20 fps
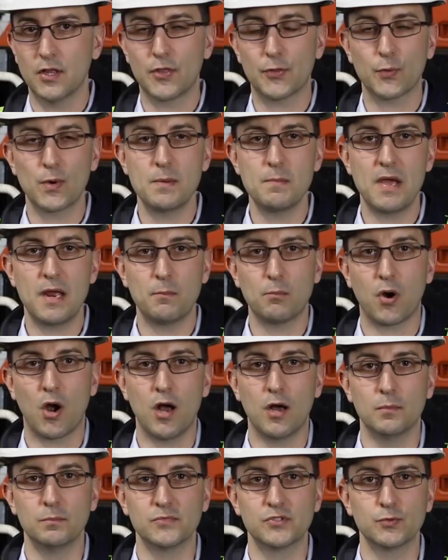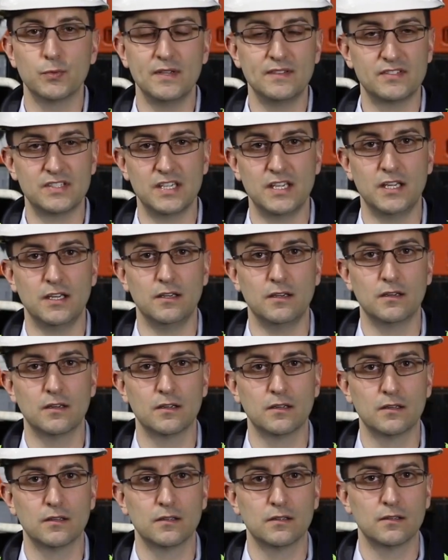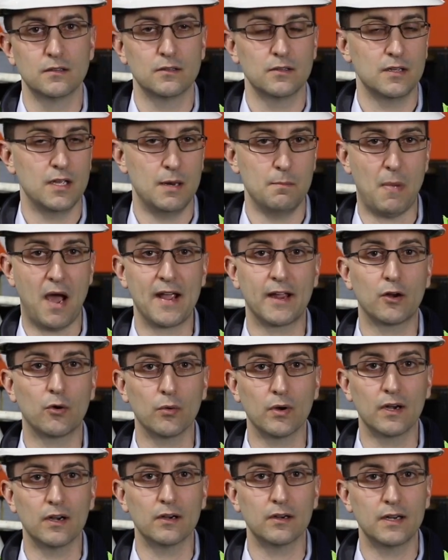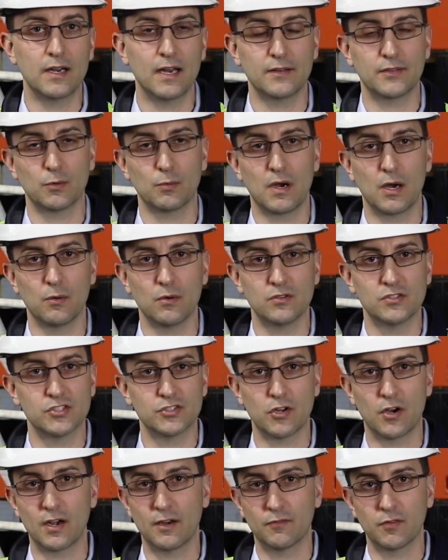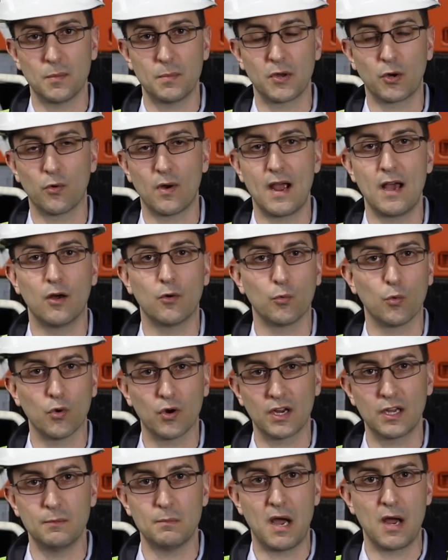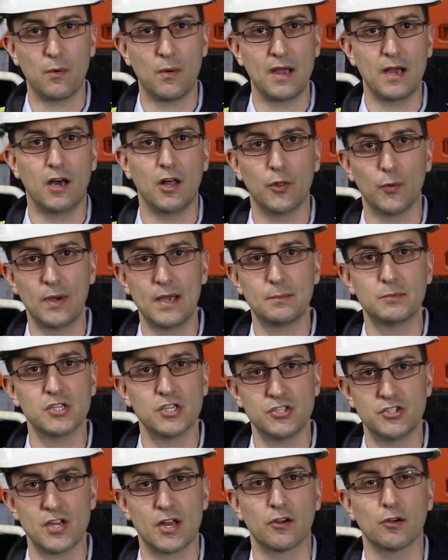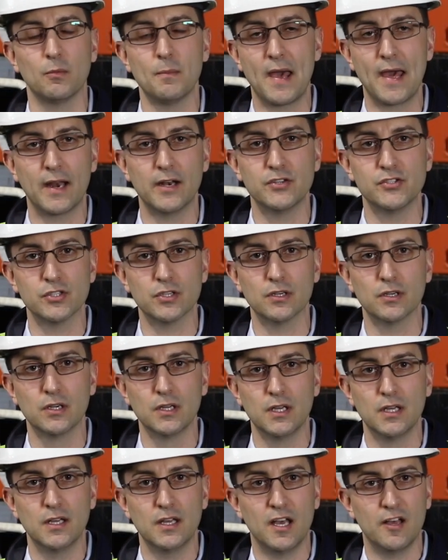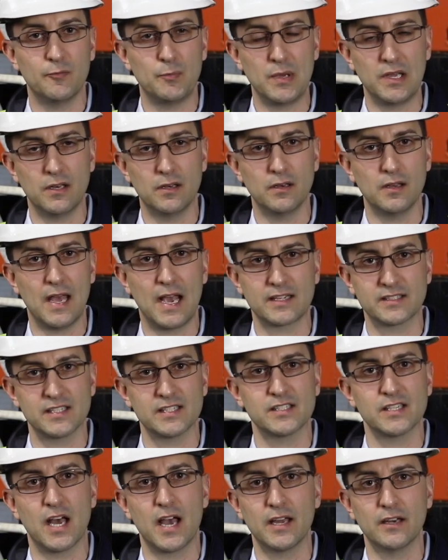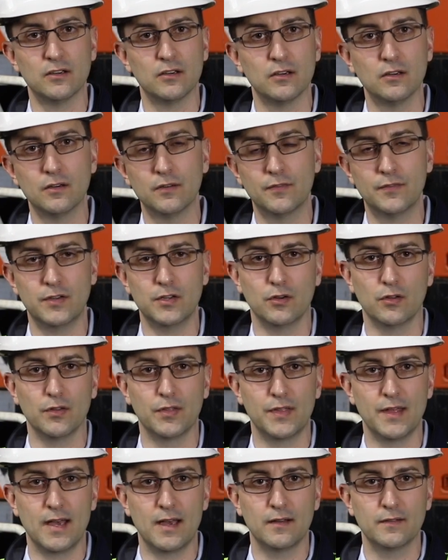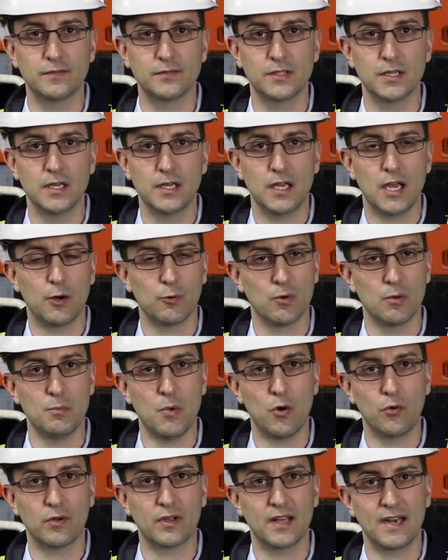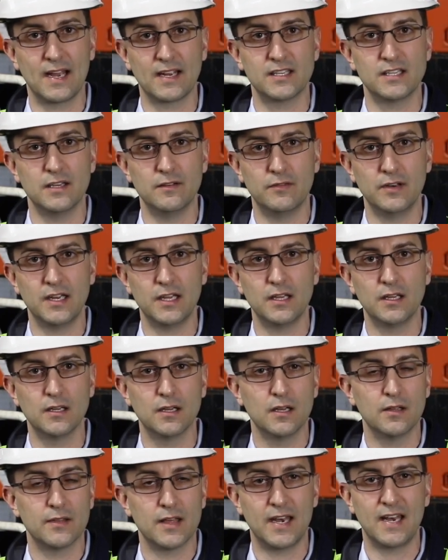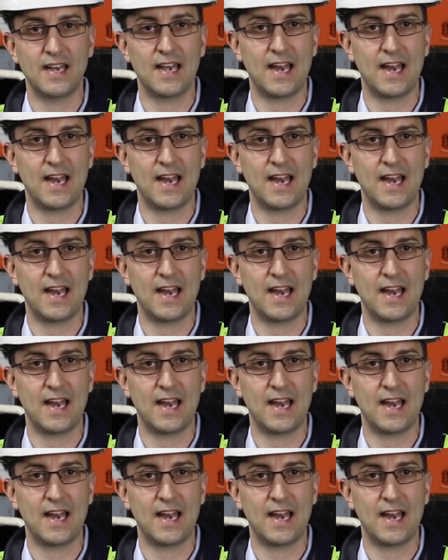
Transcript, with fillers: The three main problems we've seen in my career here at the railroad, starting from the ground, working my way all the way up to general manager, have been excess idle, fuel theft, and remote connectivity that